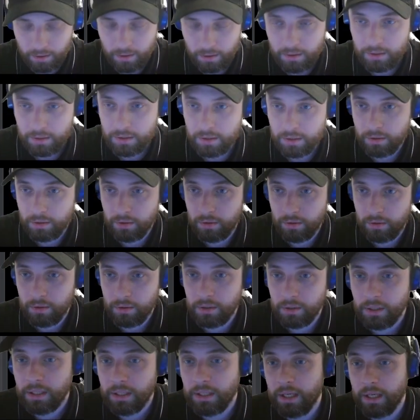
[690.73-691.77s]
So
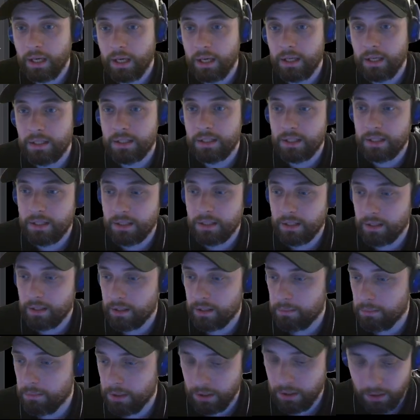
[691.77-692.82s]
case is going
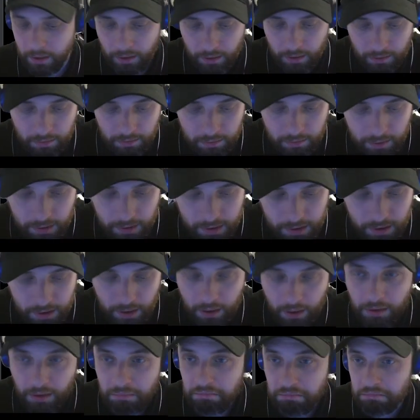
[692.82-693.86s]
to be, let's
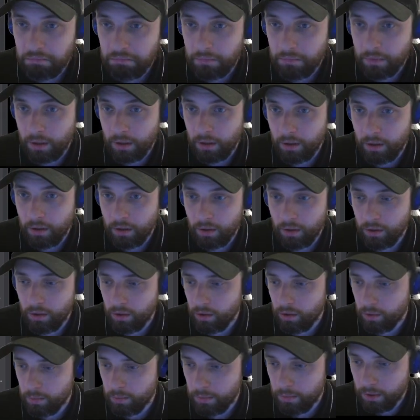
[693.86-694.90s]
say,
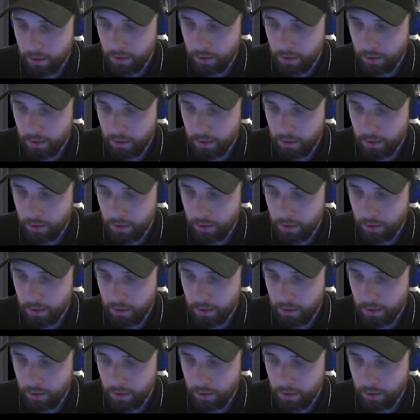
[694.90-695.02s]
home.